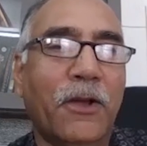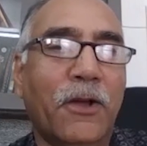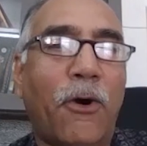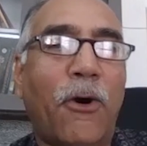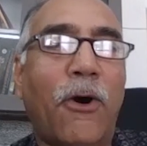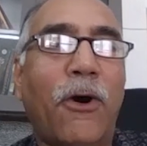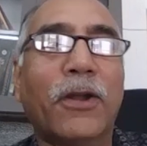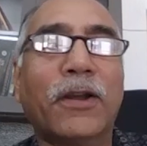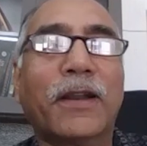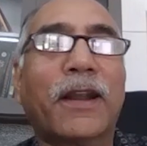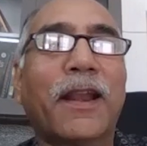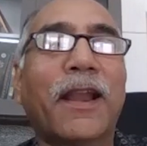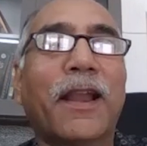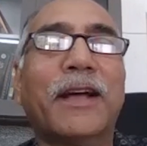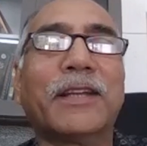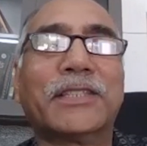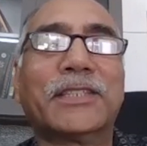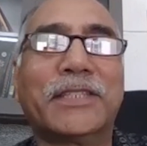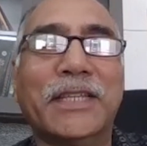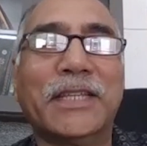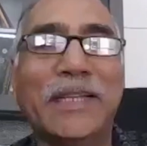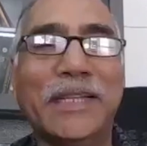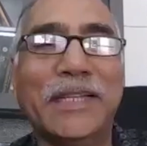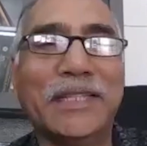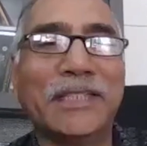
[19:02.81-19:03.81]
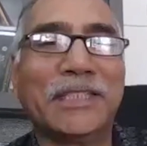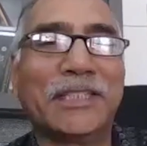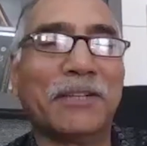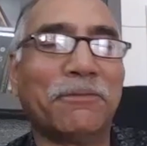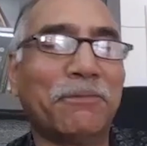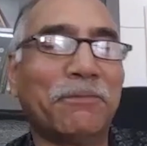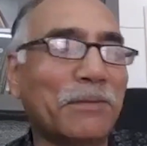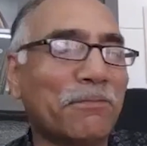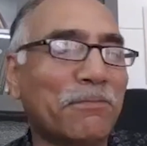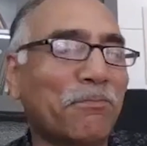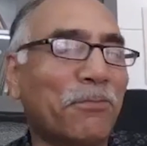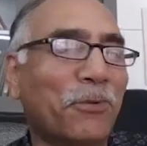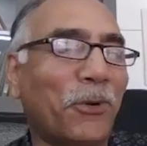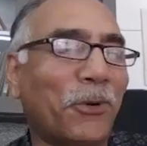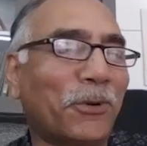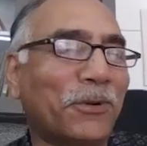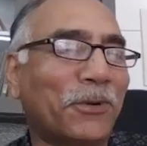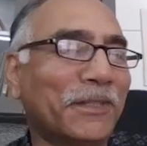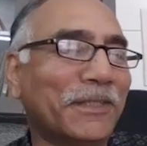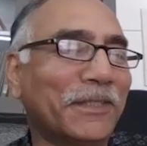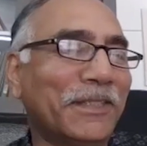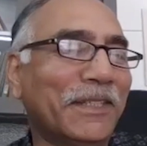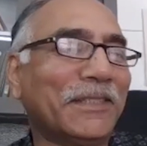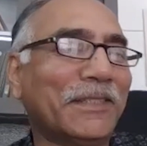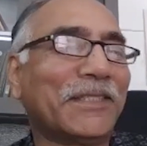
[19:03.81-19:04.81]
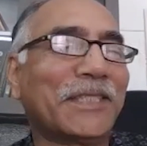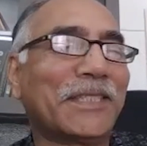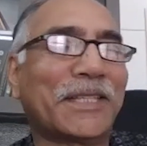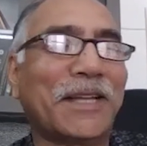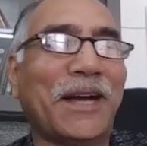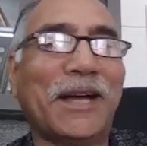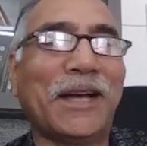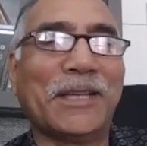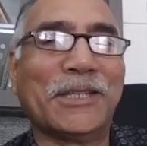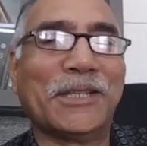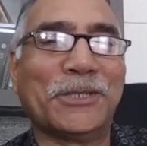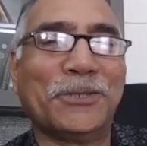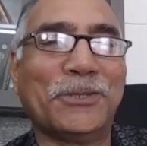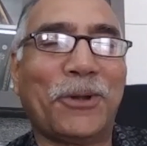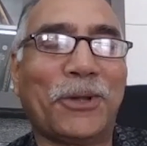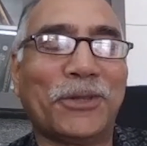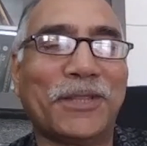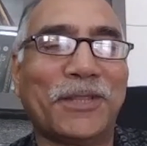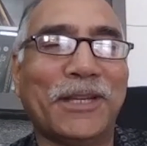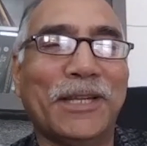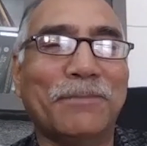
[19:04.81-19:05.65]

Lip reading: All glass ceilings have been broken and sky is not the